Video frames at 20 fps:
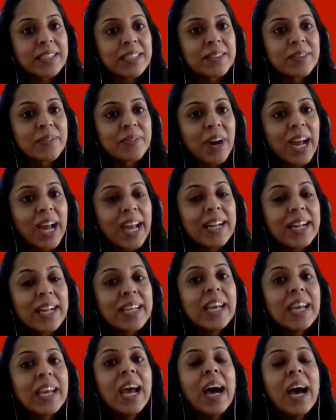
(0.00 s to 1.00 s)
right?
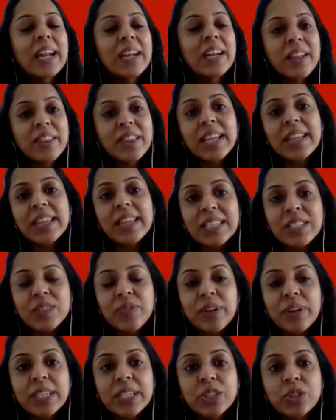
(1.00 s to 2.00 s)
And I think that's
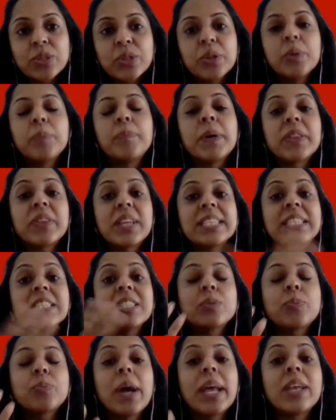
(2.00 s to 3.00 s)
very true. But this
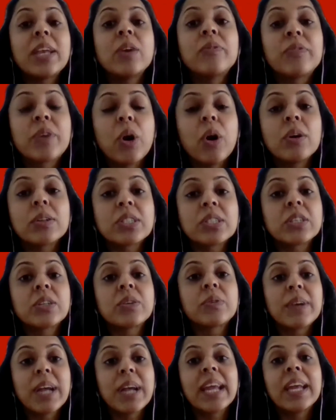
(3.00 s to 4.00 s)
is where you've got to
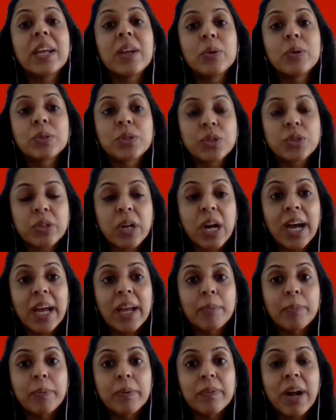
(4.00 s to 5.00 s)
create your
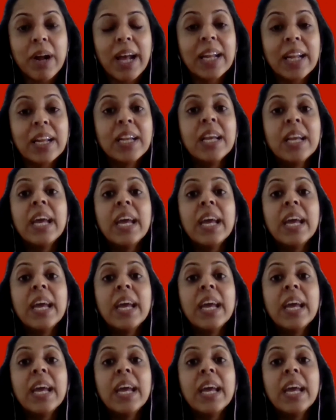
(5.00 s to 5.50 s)
tribe, right?